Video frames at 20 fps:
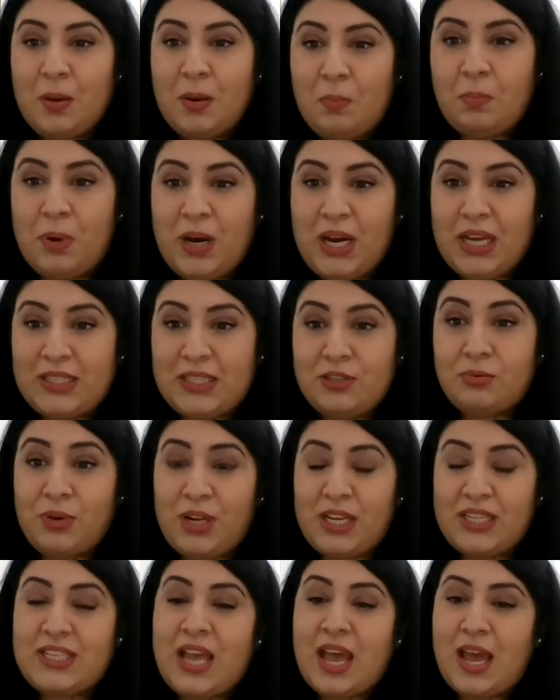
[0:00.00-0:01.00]
but the
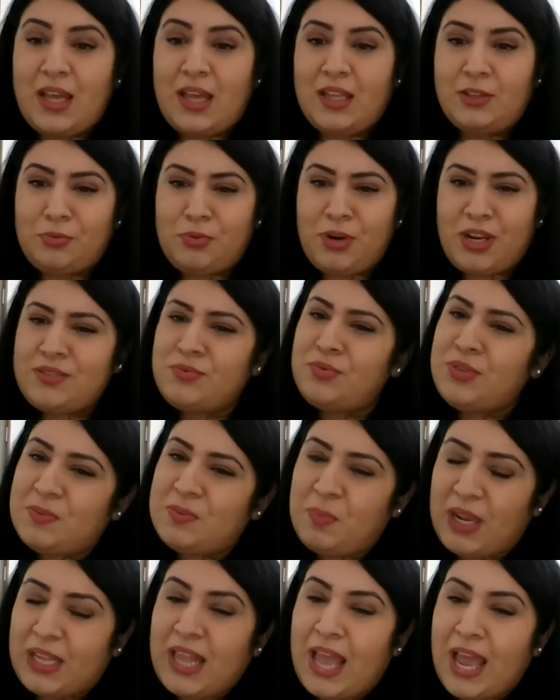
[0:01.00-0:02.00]
race
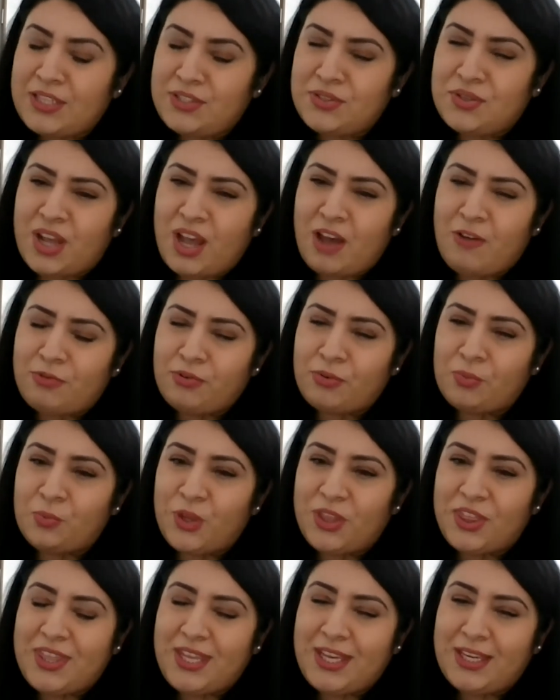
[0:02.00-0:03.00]
respect has to come from
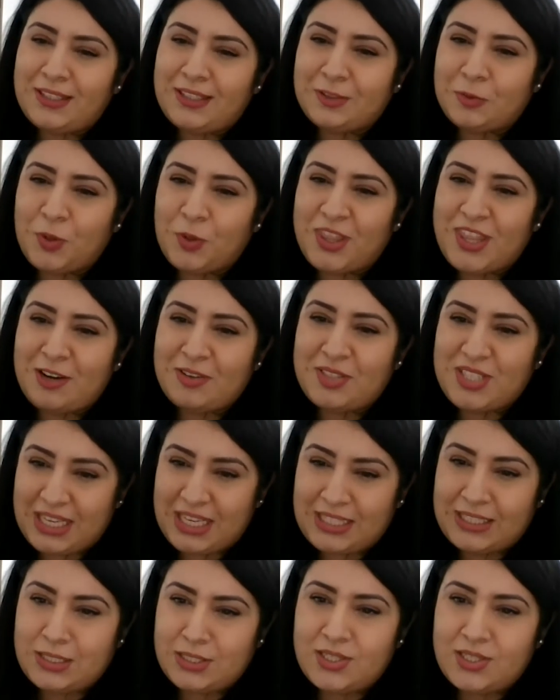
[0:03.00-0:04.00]
within without
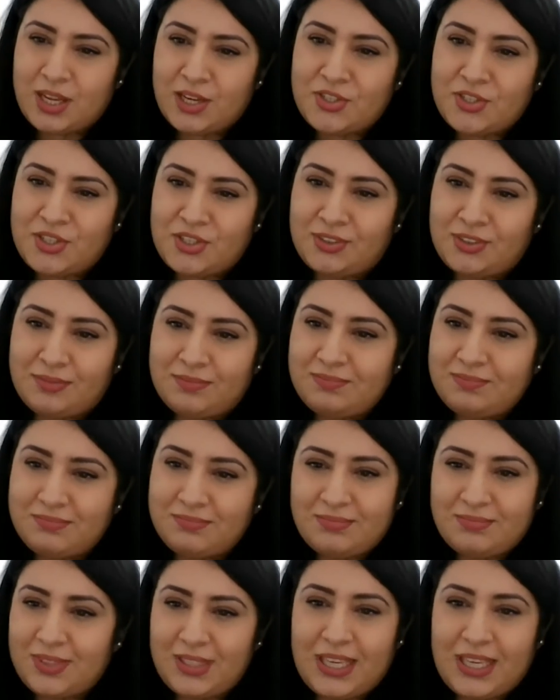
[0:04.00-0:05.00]
any discussion
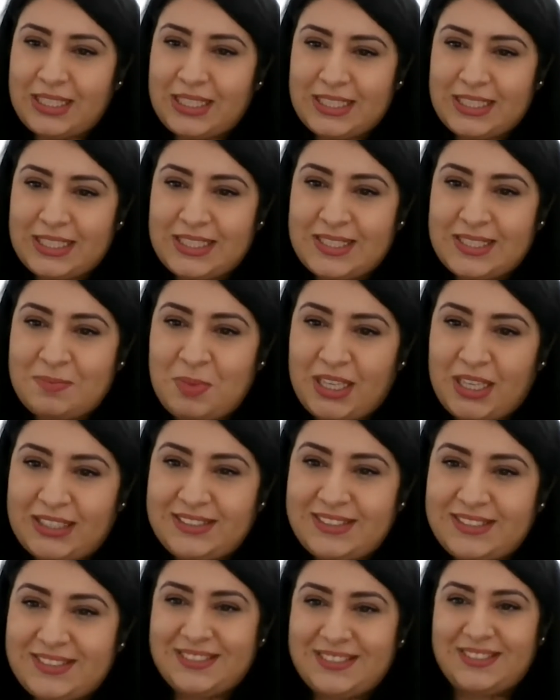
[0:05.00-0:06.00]
and debate.